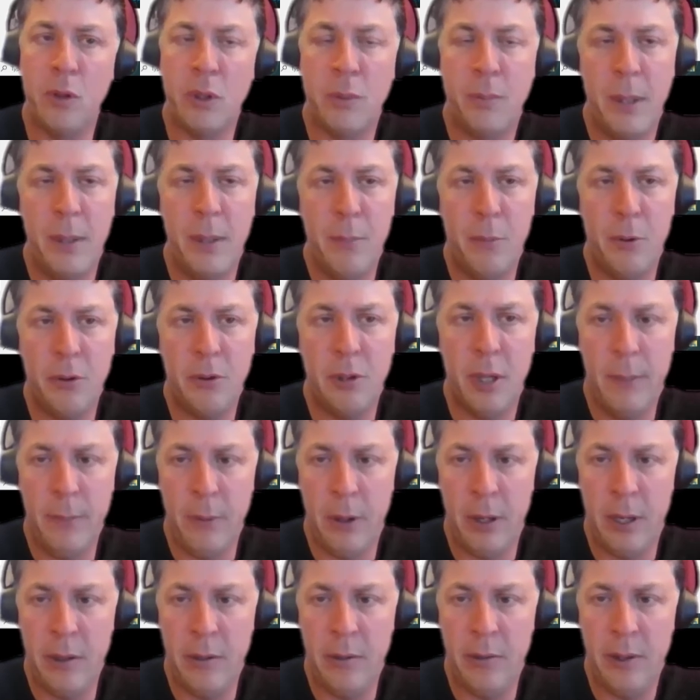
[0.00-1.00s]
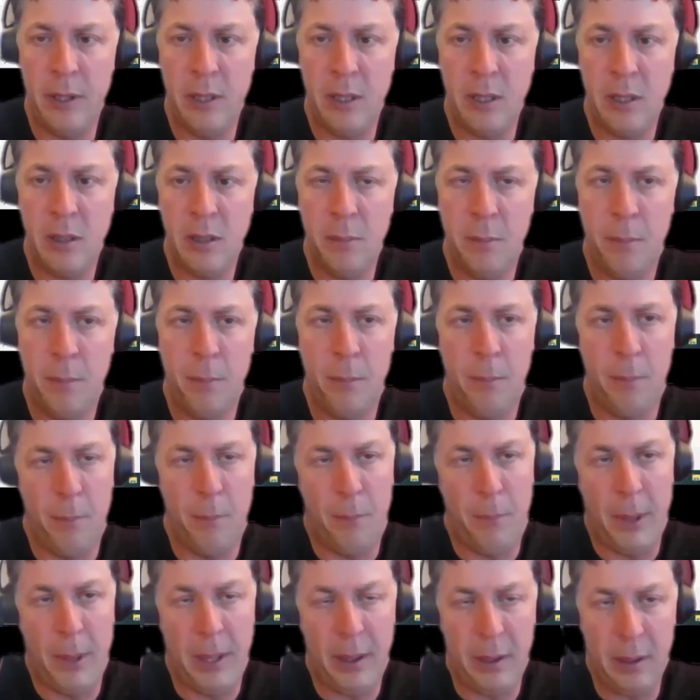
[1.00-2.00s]
spend more time going into things,
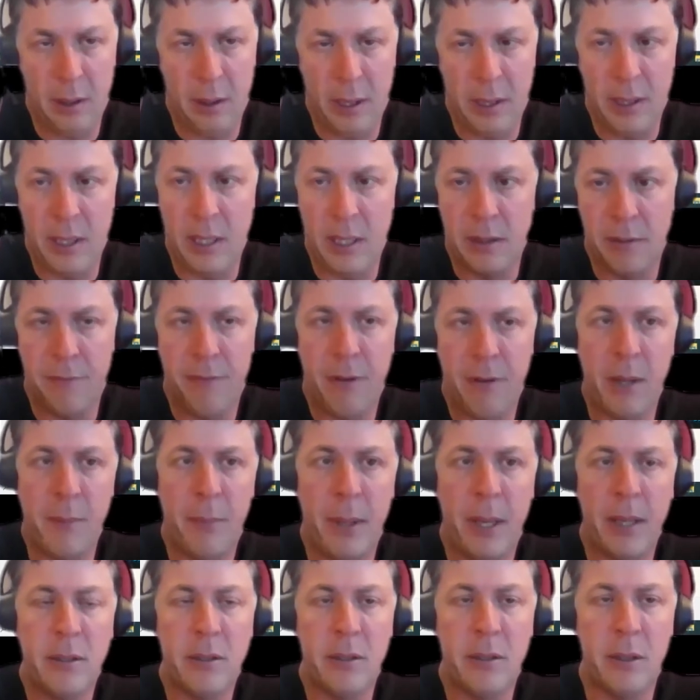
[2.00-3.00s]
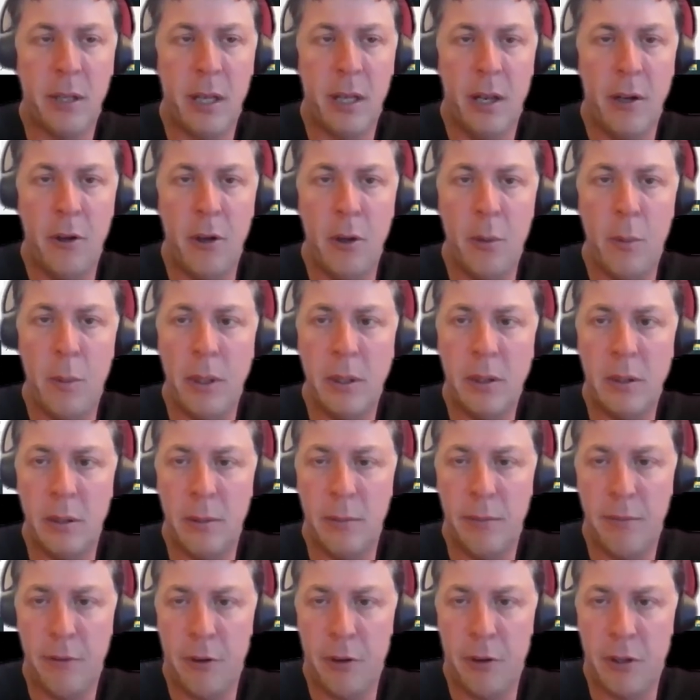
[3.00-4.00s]
but I need the feedback to kind of know where
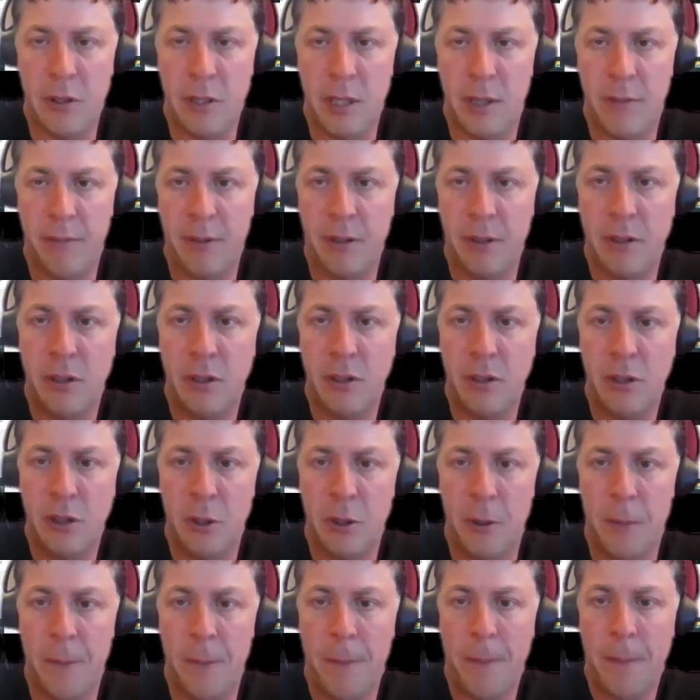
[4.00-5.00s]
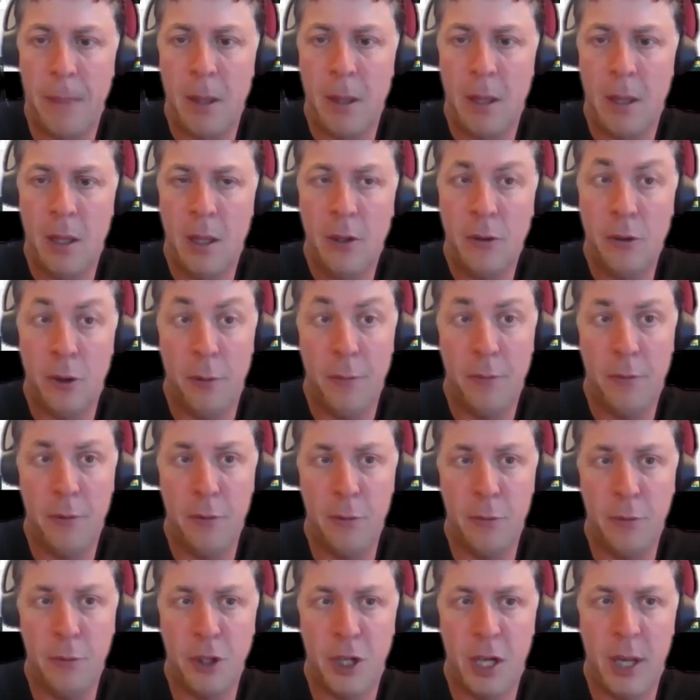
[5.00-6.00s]
to focus efforts. So don't
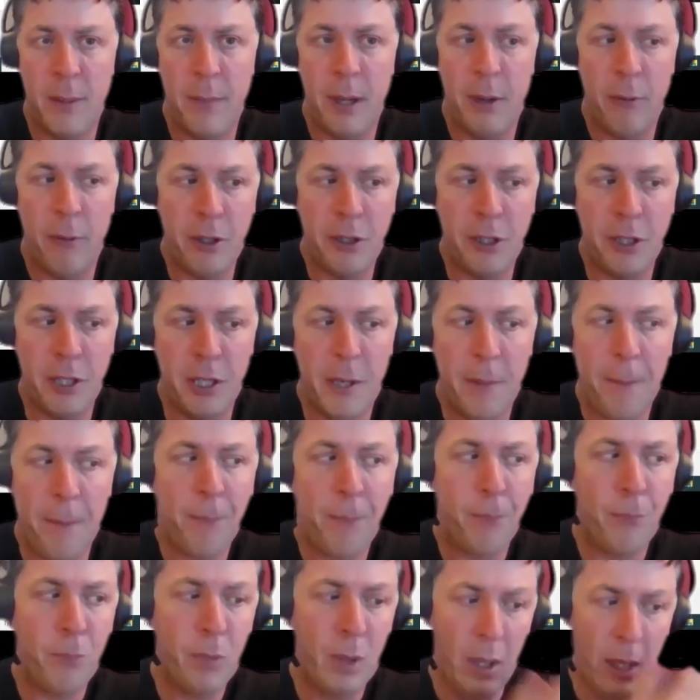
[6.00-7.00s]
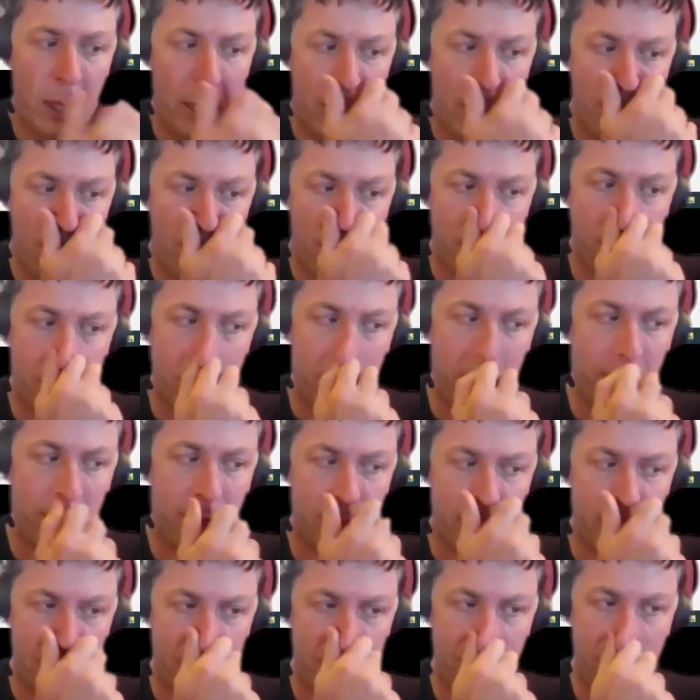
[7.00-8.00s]
feel shy about reaching out. Would love
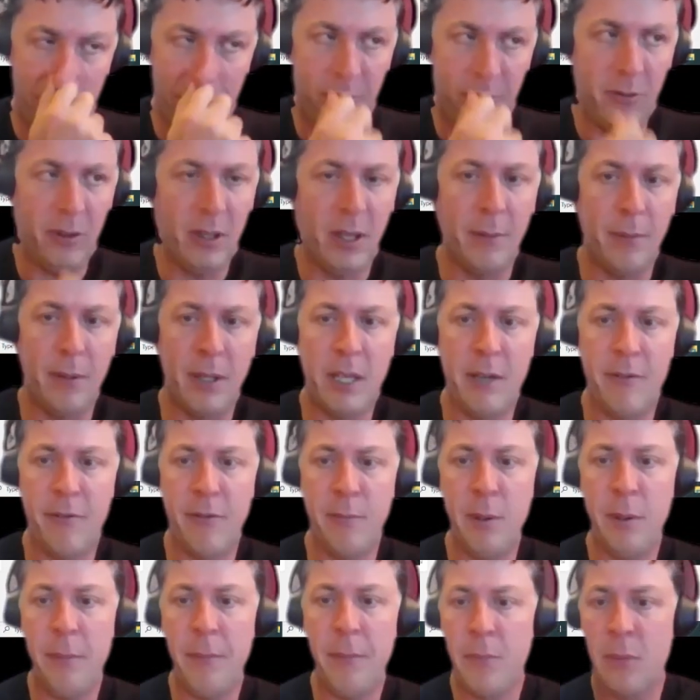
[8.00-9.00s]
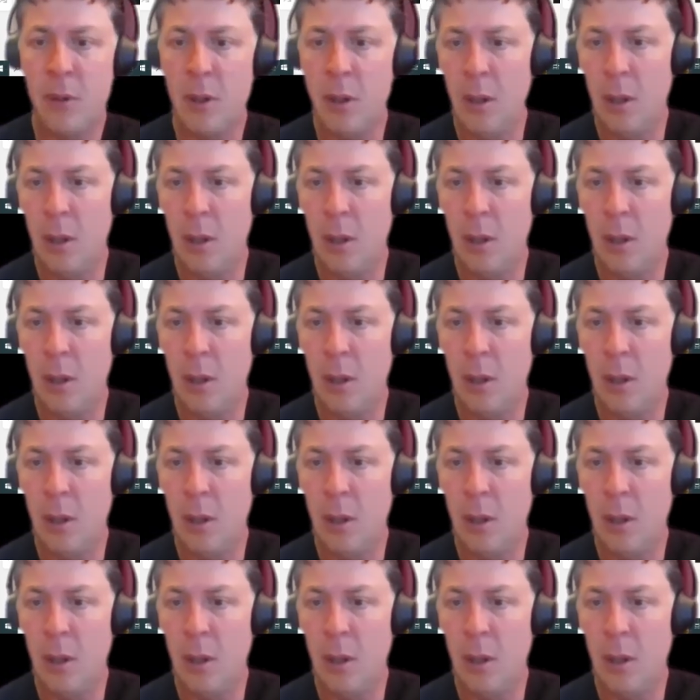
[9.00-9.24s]
to kind of hear from you.